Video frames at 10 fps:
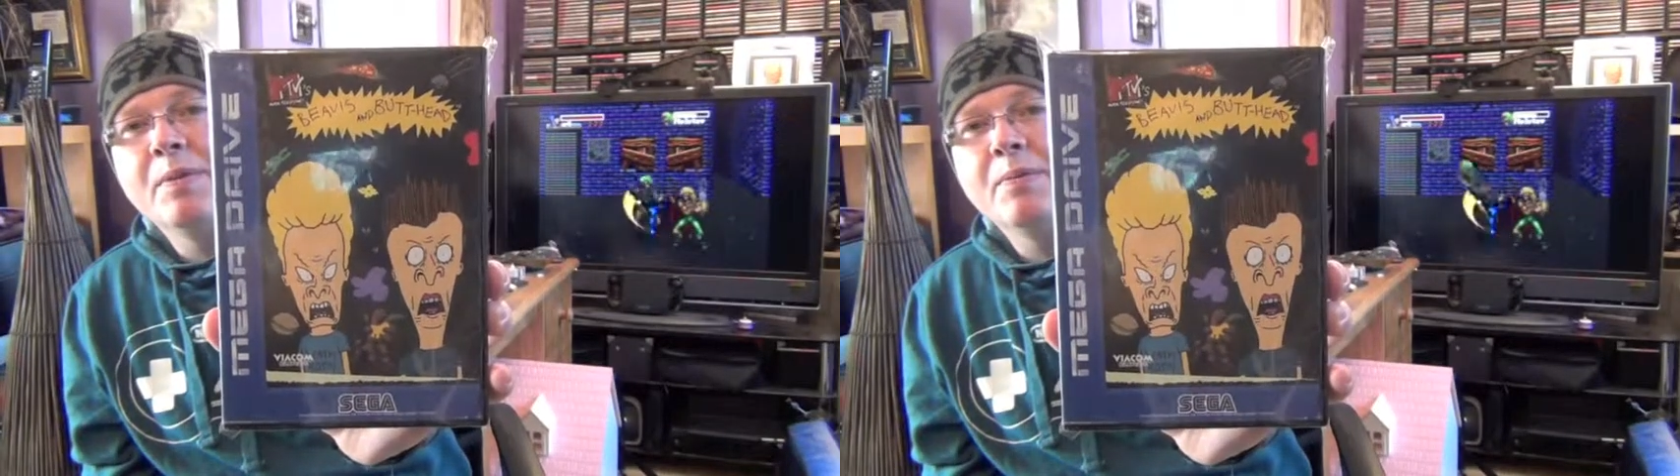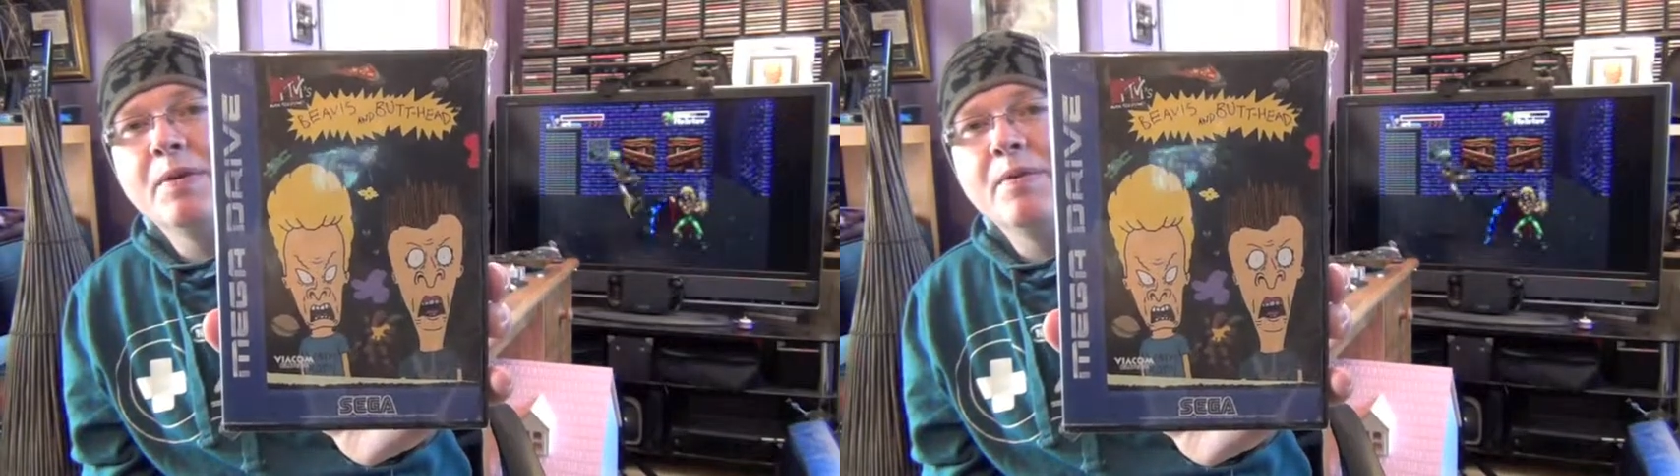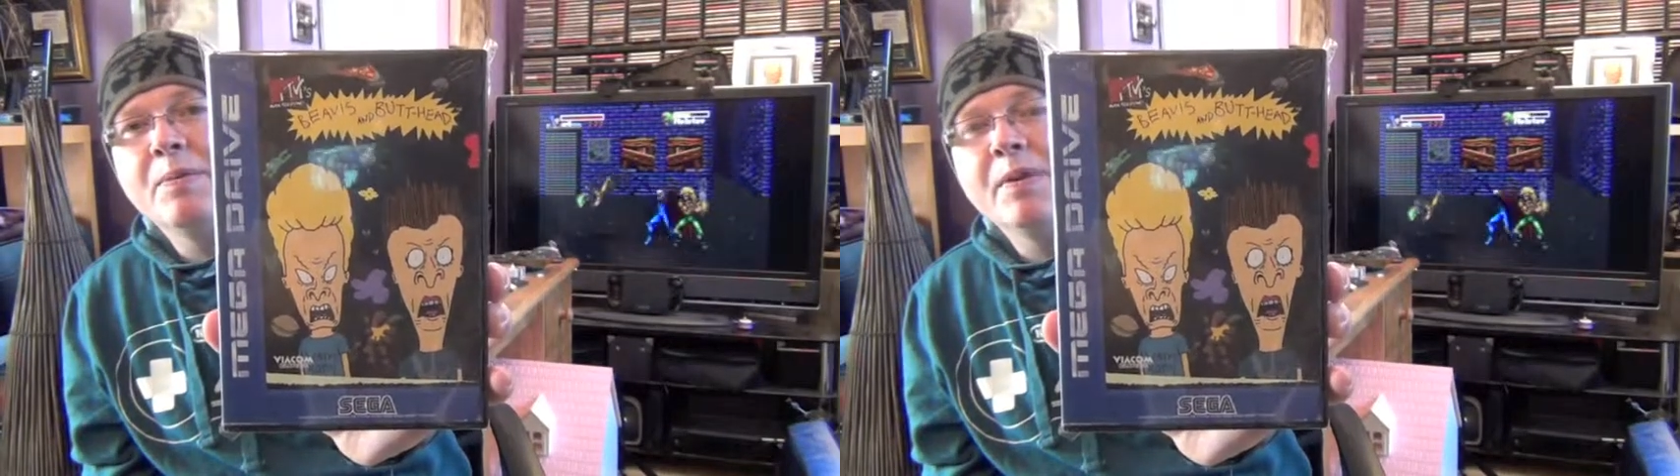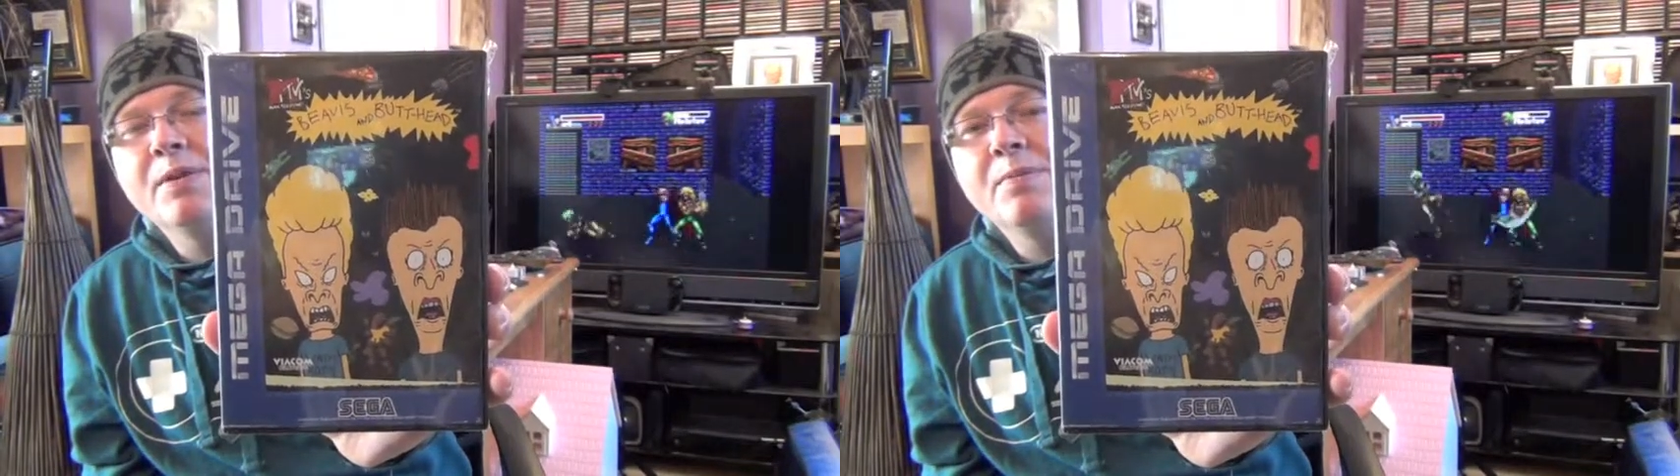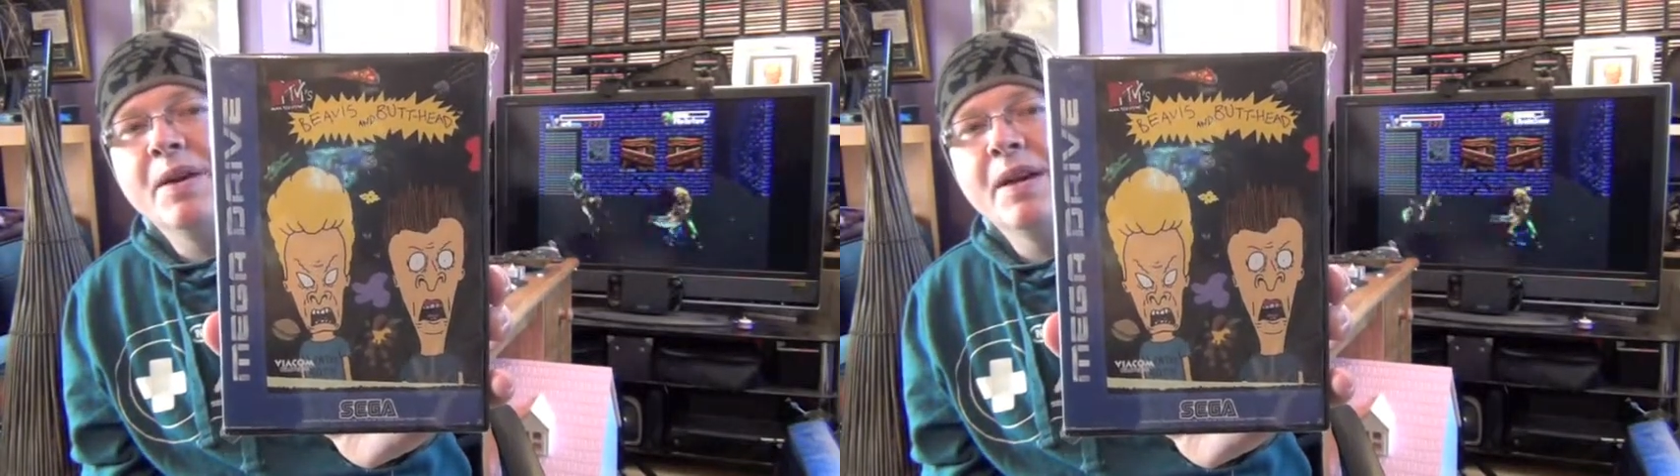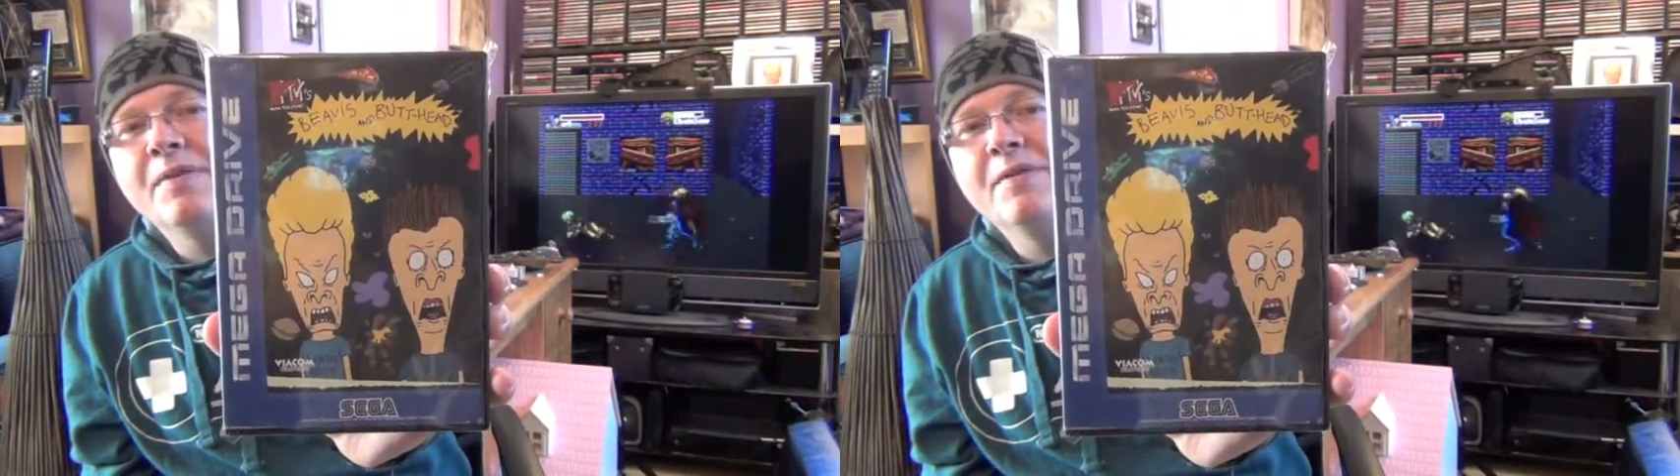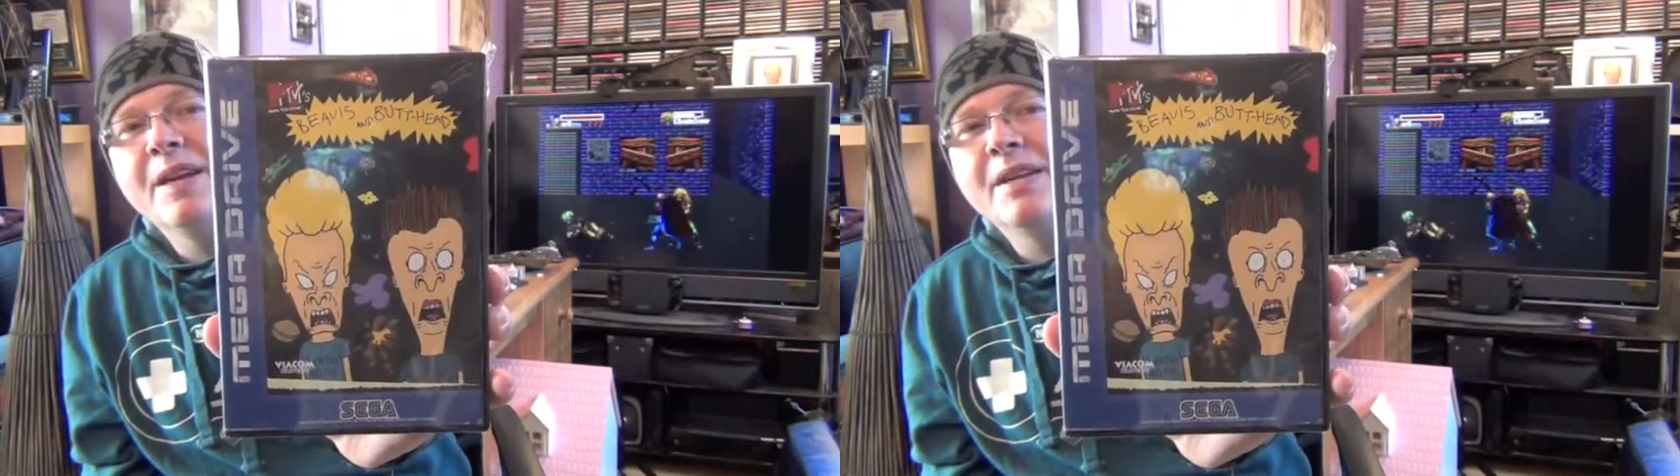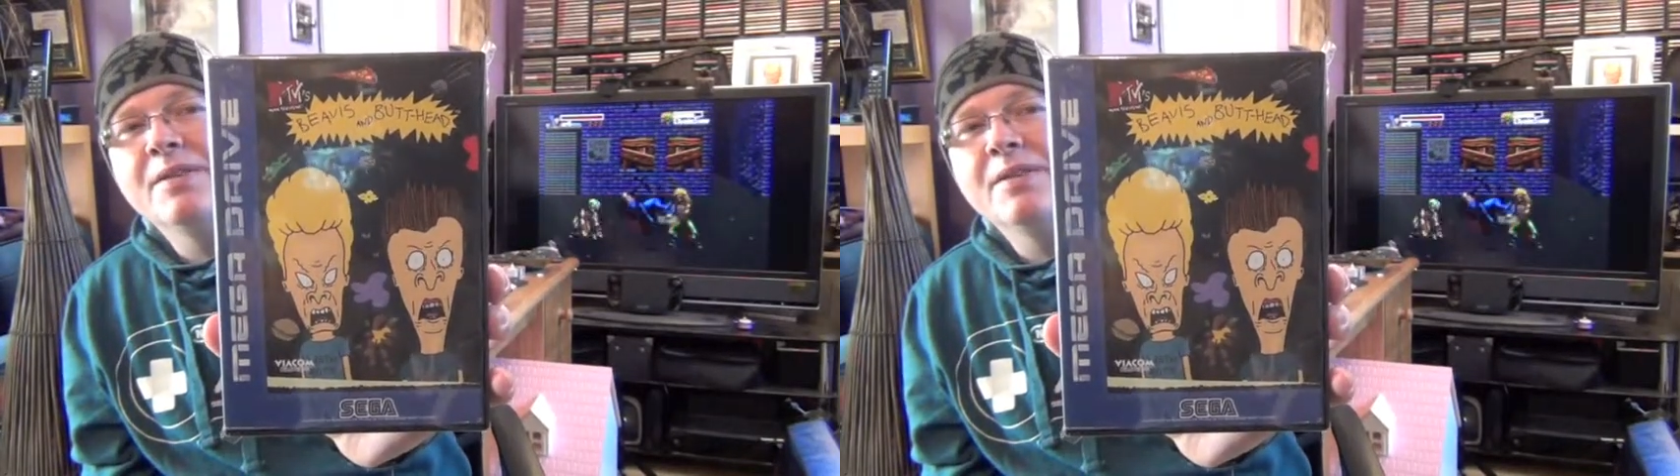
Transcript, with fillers: I'm a bit of a Beavis and Butthead fan,